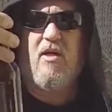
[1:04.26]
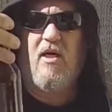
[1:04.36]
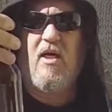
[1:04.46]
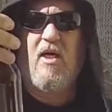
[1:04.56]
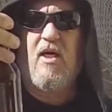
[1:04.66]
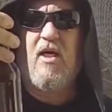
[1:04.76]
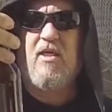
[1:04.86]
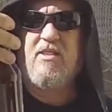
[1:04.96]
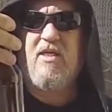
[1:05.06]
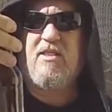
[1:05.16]
Uh,
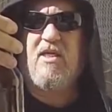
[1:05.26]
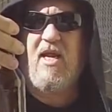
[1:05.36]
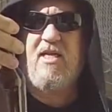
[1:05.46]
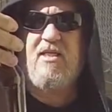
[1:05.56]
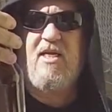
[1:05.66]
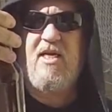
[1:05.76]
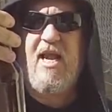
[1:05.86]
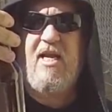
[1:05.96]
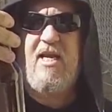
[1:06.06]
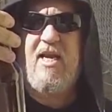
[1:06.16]
since
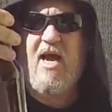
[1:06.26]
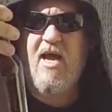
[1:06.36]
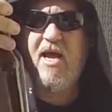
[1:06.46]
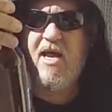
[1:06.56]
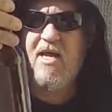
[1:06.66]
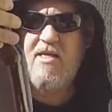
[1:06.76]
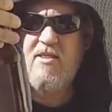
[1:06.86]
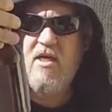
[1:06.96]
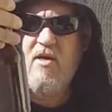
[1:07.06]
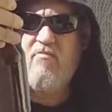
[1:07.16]
1989,
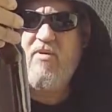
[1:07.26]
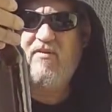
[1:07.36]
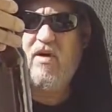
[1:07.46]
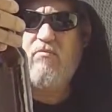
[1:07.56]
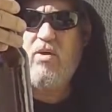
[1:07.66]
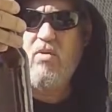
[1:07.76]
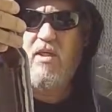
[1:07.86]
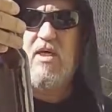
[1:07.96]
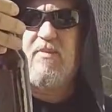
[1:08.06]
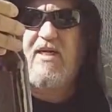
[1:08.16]
Boulevard Brewing
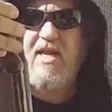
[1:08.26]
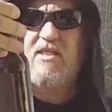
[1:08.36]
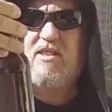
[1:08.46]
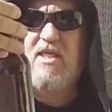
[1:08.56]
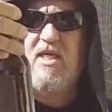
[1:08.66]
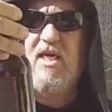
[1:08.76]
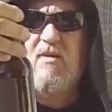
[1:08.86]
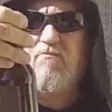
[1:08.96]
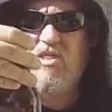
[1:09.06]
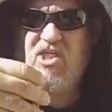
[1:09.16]
Company, Kansas City,
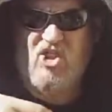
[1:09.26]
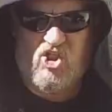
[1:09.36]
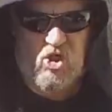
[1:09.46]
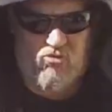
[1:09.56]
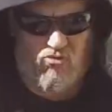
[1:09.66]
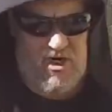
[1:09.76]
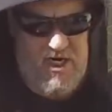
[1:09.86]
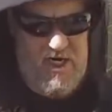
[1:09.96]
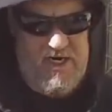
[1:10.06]
Missouri.